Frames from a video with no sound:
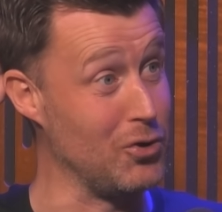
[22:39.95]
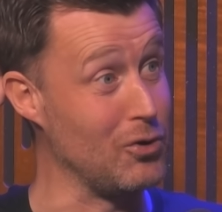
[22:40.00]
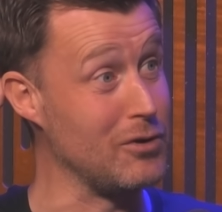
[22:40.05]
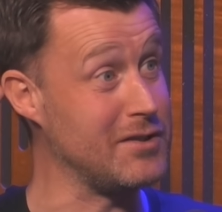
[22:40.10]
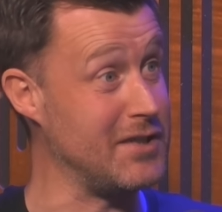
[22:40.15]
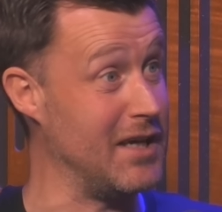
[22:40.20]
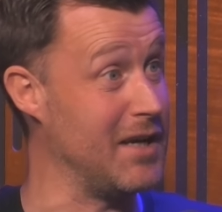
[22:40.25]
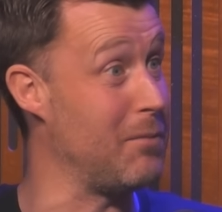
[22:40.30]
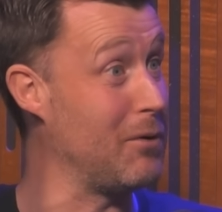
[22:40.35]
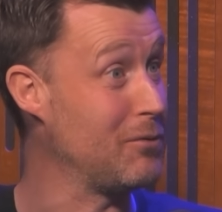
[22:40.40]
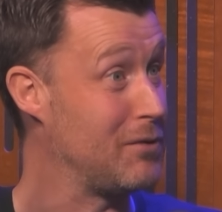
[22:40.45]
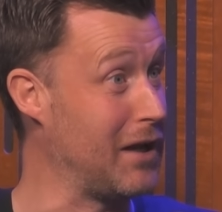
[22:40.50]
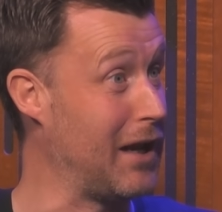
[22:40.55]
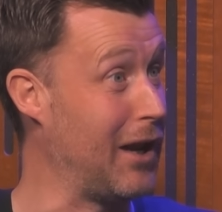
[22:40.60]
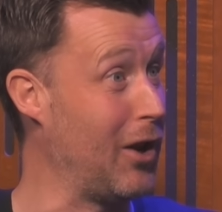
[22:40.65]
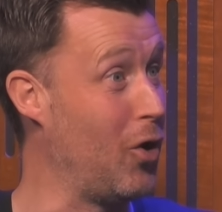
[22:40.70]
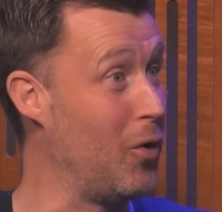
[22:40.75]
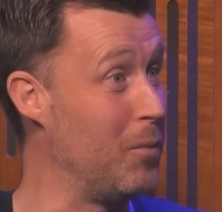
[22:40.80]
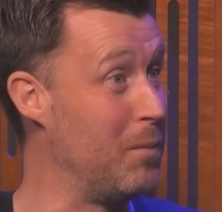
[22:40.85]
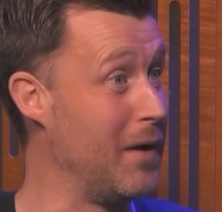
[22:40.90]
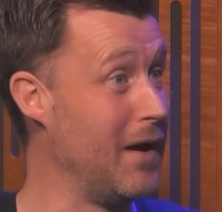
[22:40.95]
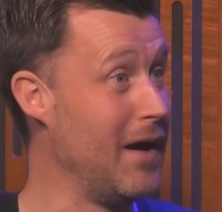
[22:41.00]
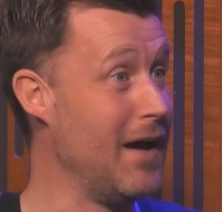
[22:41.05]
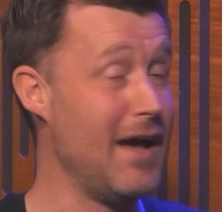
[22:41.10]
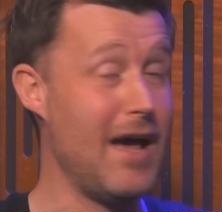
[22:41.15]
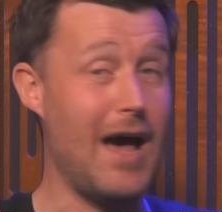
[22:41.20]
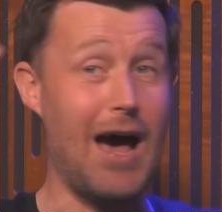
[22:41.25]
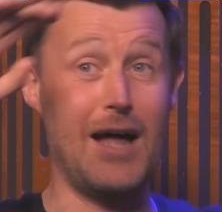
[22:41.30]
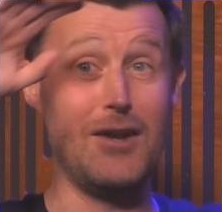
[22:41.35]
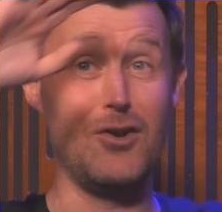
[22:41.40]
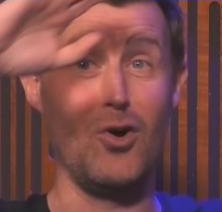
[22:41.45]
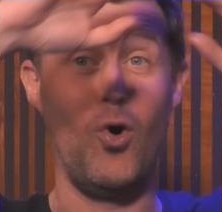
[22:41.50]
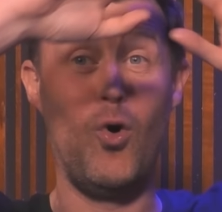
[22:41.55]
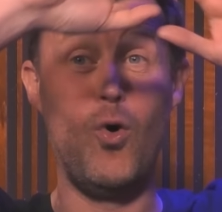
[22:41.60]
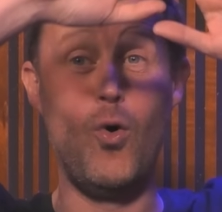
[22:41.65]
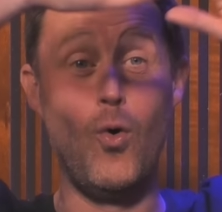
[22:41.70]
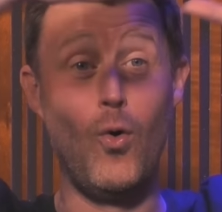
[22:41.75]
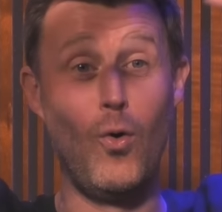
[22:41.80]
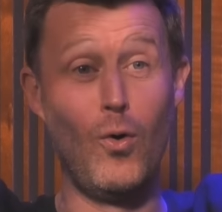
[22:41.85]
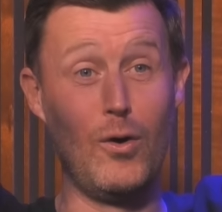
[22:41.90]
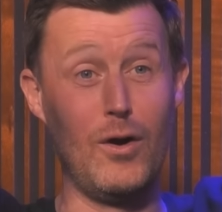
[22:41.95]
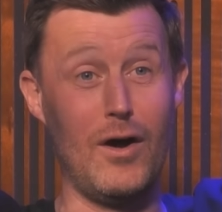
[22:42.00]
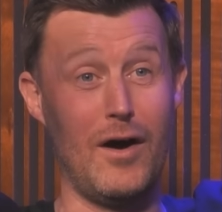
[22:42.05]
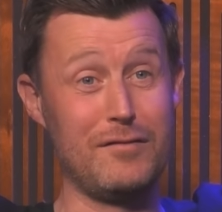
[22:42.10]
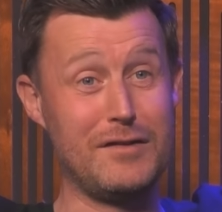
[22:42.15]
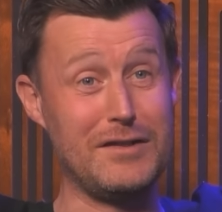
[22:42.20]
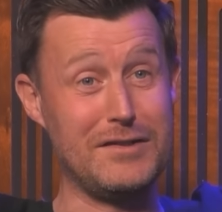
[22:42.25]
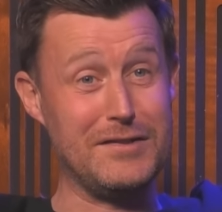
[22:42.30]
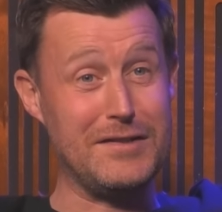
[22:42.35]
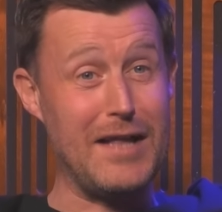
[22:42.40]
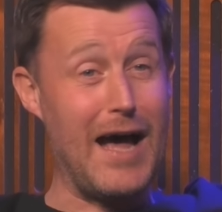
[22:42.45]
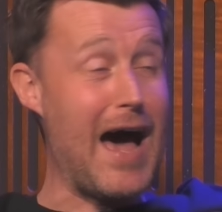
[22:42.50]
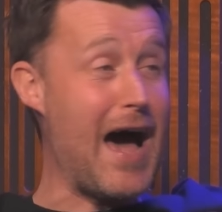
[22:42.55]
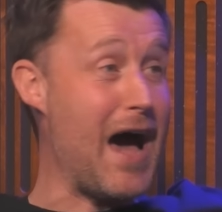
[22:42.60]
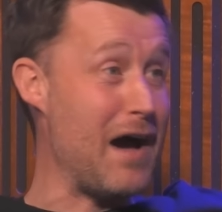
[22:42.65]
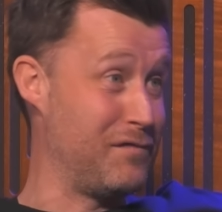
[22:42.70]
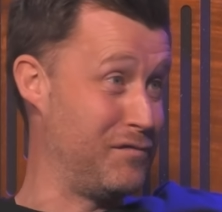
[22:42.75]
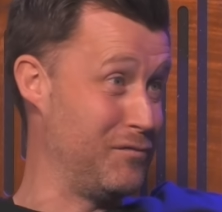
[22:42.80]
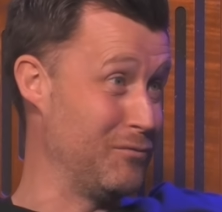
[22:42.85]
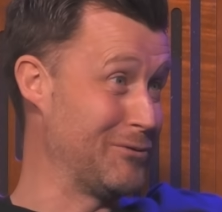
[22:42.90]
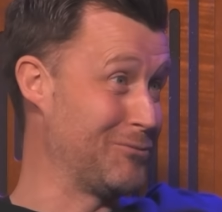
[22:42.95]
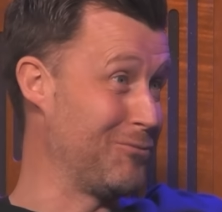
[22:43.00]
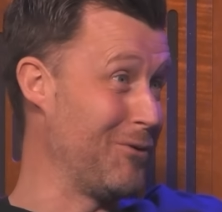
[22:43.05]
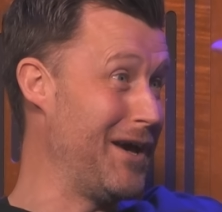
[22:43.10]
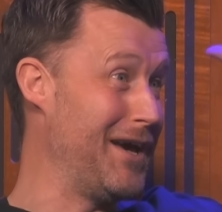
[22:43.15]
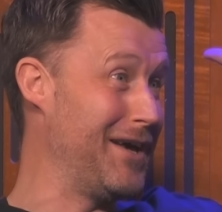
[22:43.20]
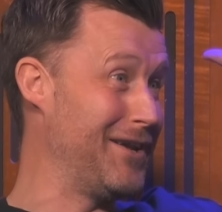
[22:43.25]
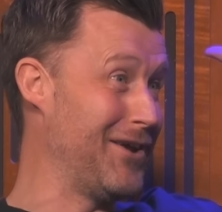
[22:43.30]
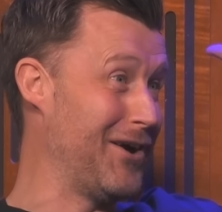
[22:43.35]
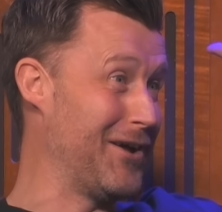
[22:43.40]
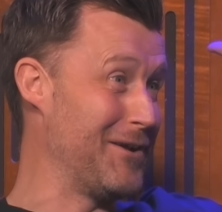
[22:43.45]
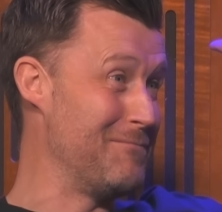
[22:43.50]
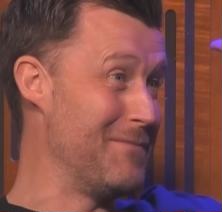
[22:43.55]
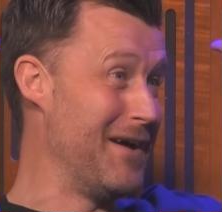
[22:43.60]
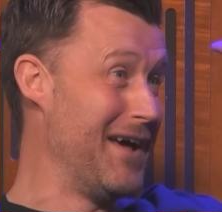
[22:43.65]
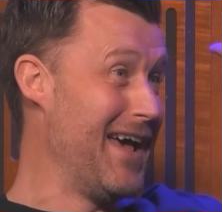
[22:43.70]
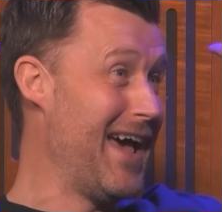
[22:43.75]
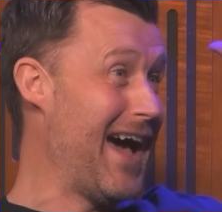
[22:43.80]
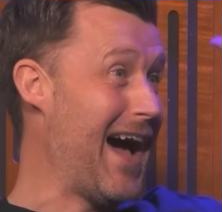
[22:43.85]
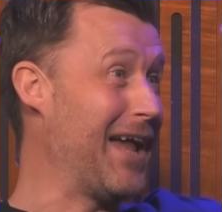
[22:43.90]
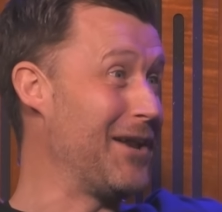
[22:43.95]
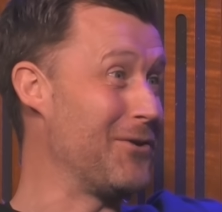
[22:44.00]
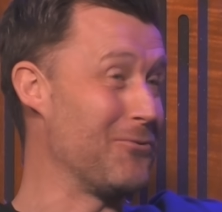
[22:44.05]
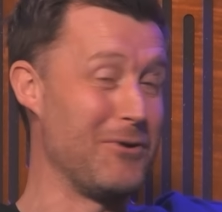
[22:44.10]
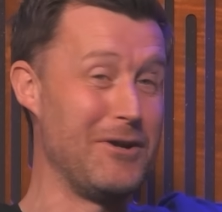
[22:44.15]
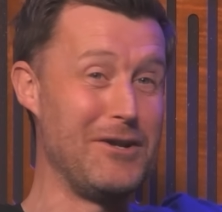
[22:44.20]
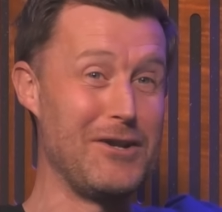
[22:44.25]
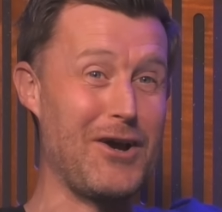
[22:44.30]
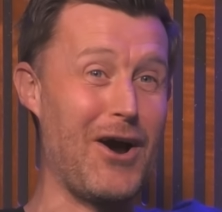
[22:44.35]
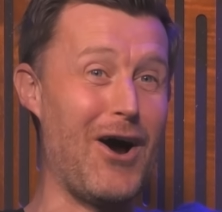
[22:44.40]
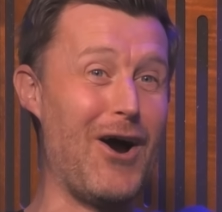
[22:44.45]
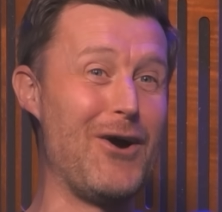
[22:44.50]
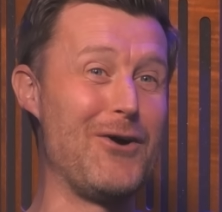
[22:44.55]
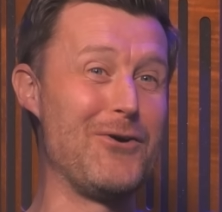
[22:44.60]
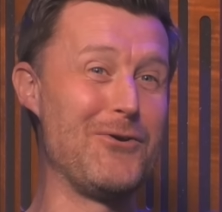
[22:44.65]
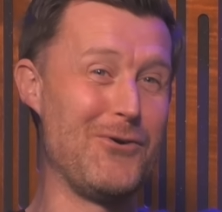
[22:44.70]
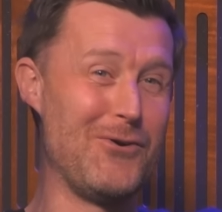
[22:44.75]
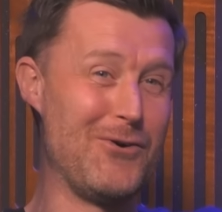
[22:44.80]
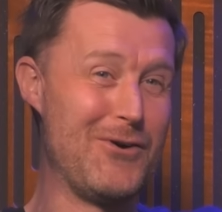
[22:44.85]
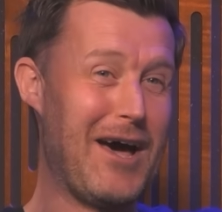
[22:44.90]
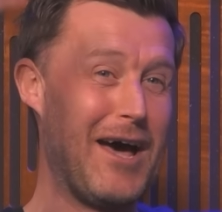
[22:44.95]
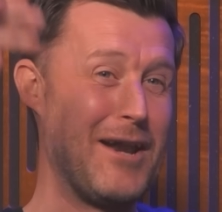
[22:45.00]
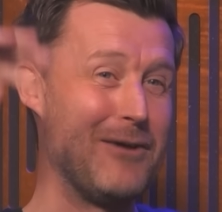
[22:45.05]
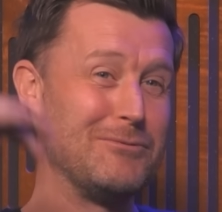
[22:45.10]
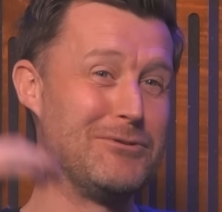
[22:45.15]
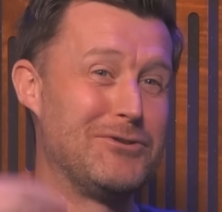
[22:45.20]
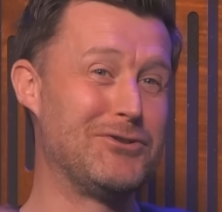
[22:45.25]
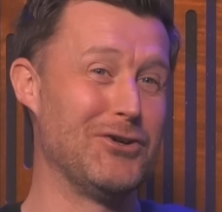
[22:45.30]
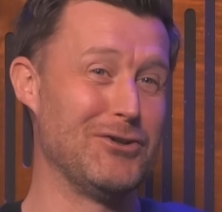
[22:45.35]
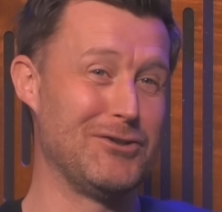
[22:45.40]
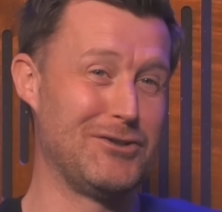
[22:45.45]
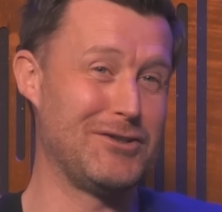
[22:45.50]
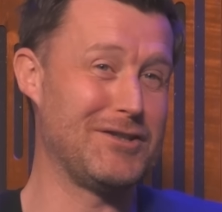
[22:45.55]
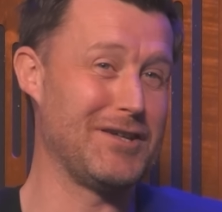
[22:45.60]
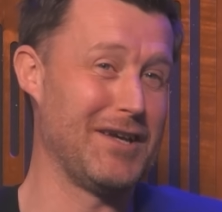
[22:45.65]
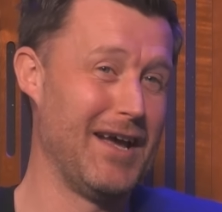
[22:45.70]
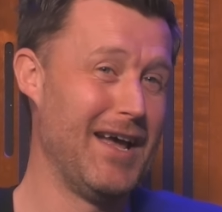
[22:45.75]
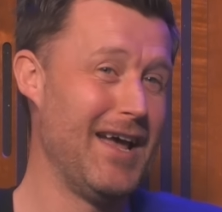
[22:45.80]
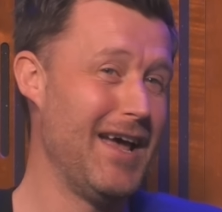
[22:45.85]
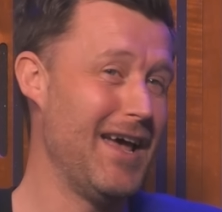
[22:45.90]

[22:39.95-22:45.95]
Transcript: you were saying about the club, and the whole of the staff was waiting on him oh, and they were in the corridor brilliant. and it was just